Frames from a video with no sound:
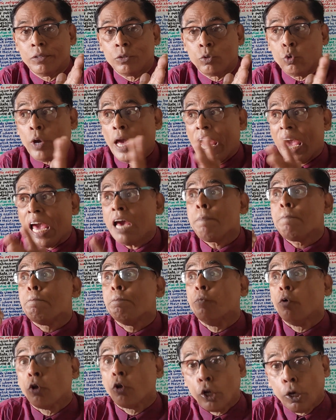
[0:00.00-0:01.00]
to have
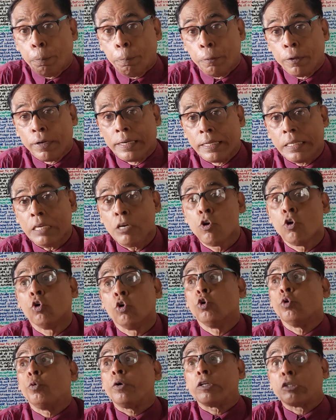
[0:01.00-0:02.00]
monopoly
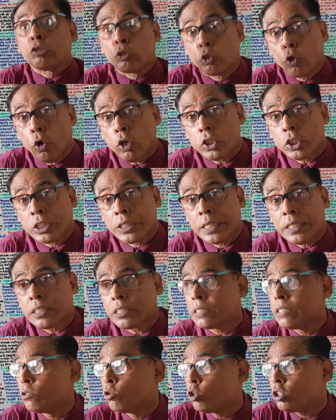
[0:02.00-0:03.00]
over those
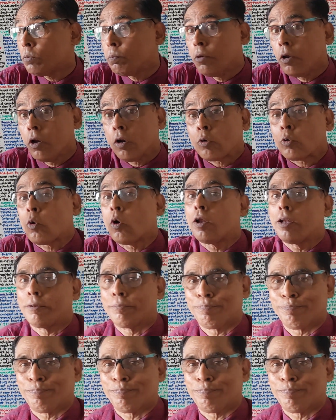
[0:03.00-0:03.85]
things which belong to all.